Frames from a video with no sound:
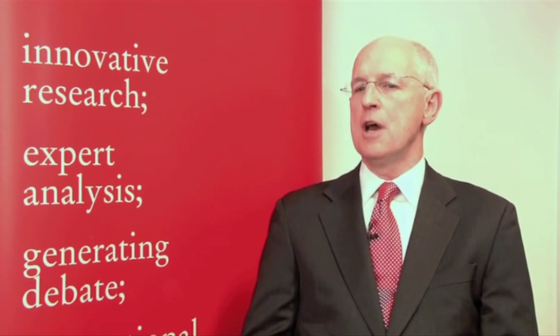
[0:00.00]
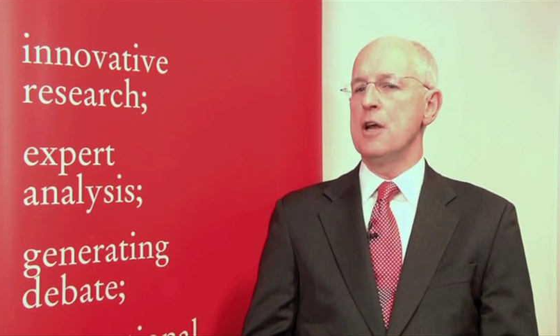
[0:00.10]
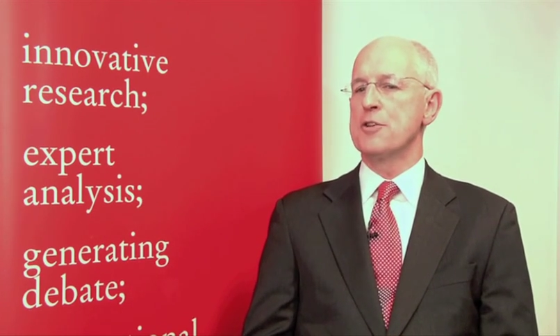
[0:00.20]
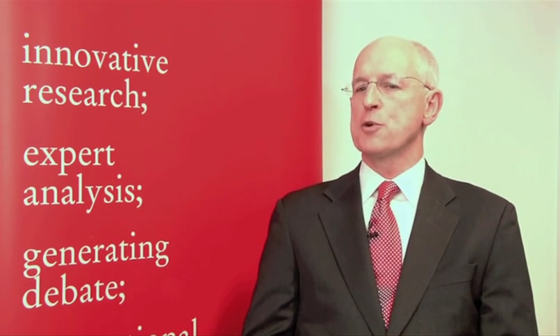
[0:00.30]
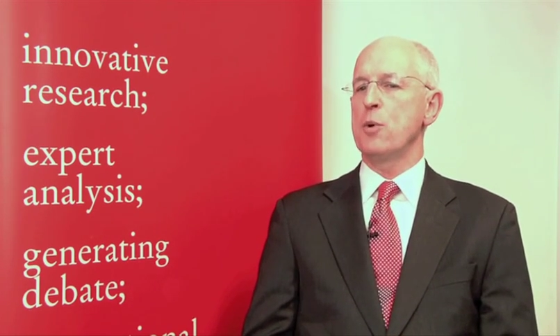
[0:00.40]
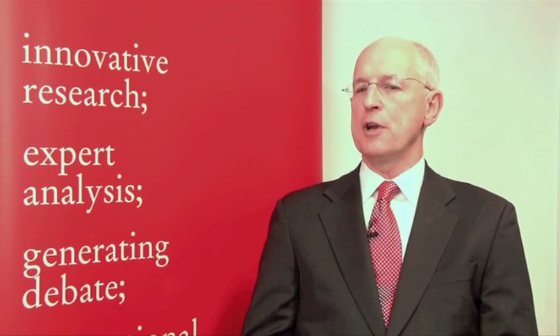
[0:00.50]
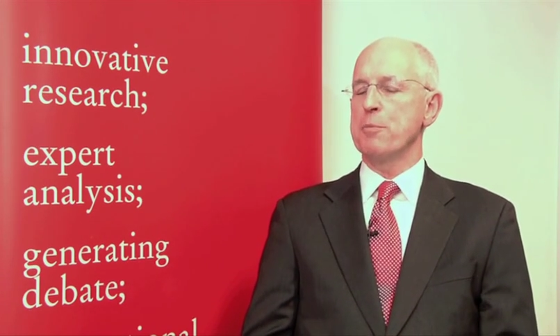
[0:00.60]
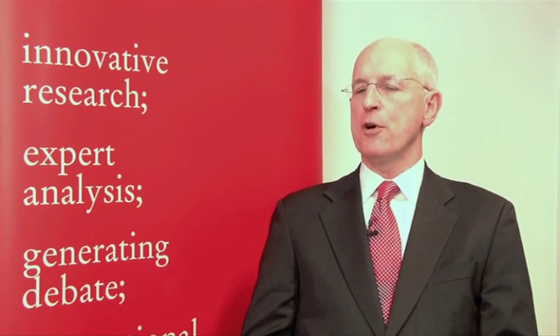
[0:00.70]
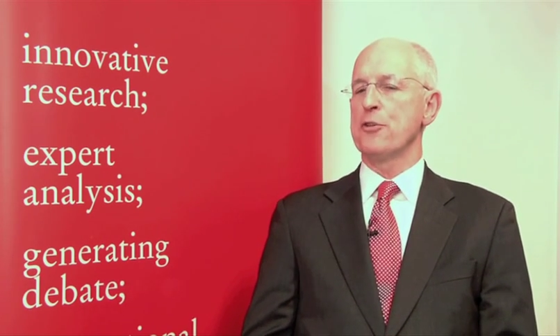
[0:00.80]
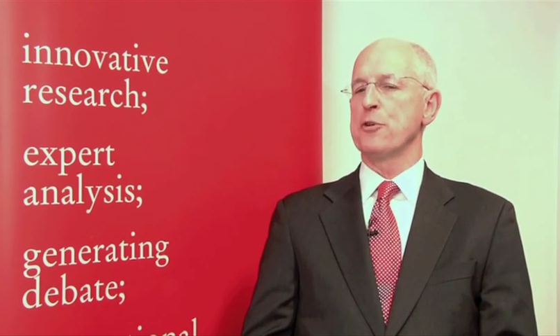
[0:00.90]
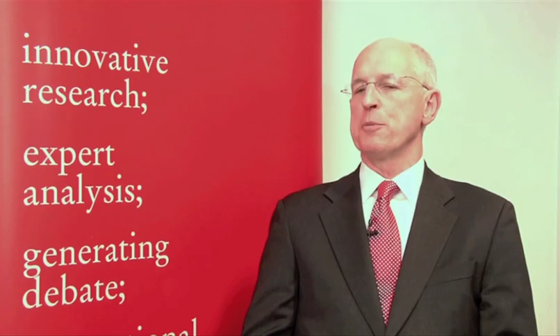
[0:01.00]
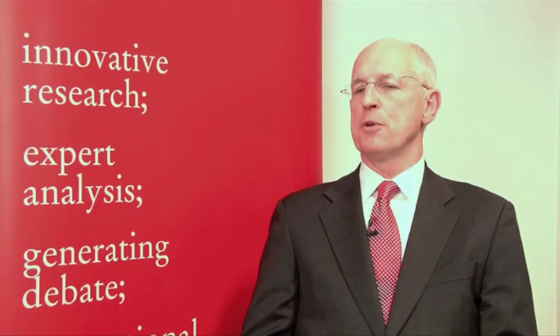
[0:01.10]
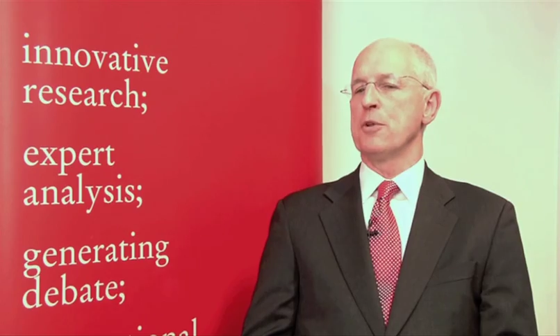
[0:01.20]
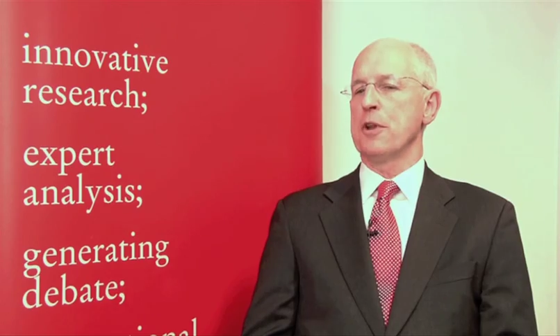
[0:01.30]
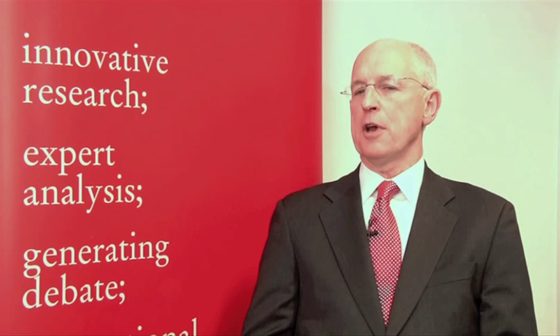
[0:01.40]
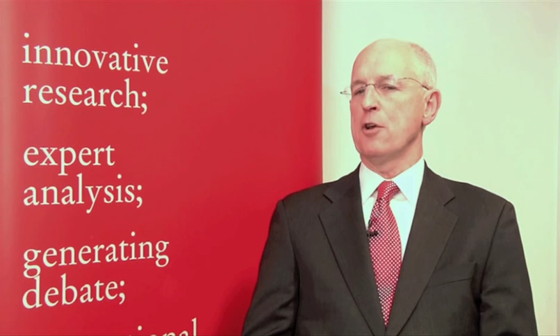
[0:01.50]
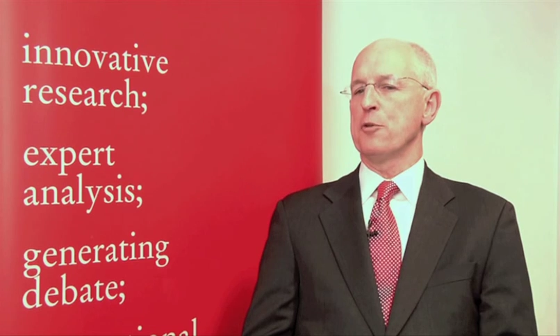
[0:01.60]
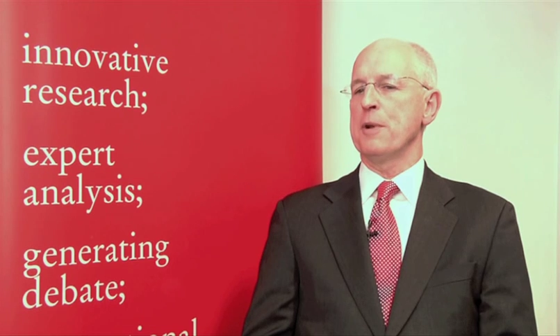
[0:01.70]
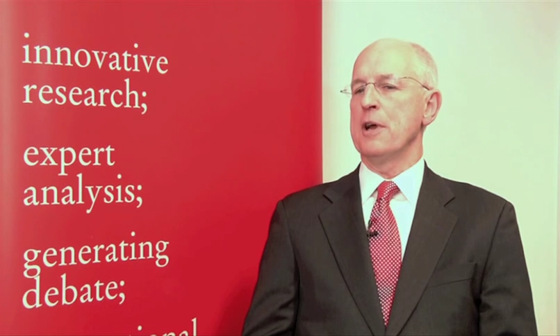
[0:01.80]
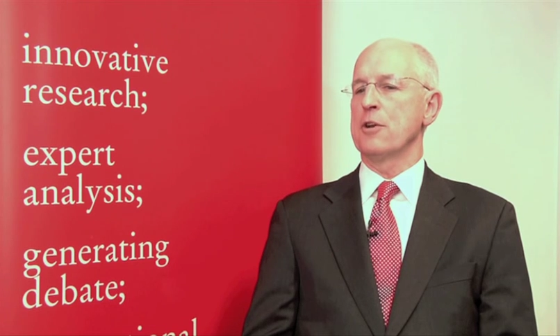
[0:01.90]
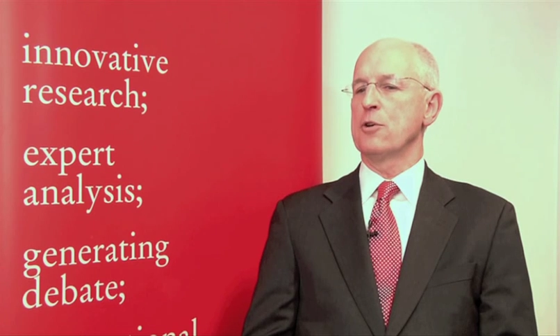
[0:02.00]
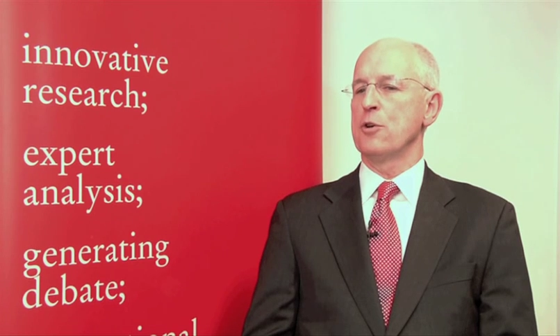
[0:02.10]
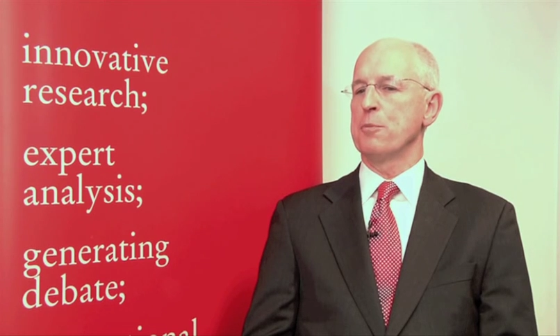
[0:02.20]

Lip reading: it's quite possible that a health plan